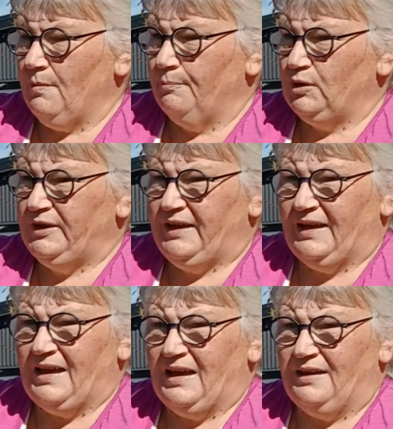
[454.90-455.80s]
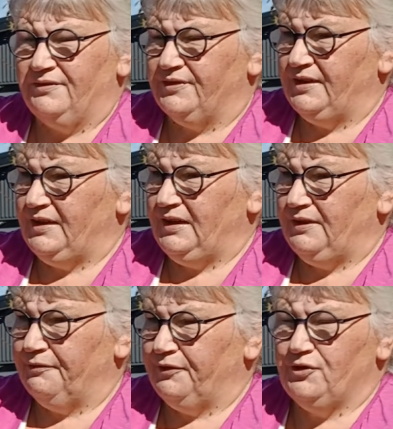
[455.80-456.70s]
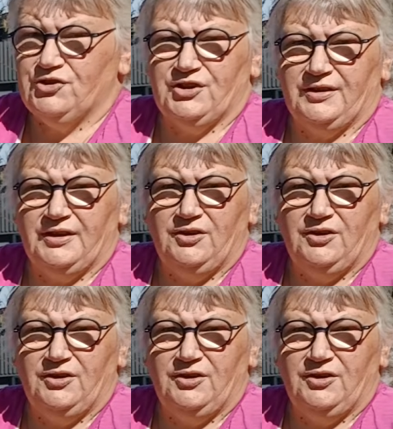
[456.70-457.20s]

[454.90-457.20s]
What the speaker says: bullying out the fuchsia that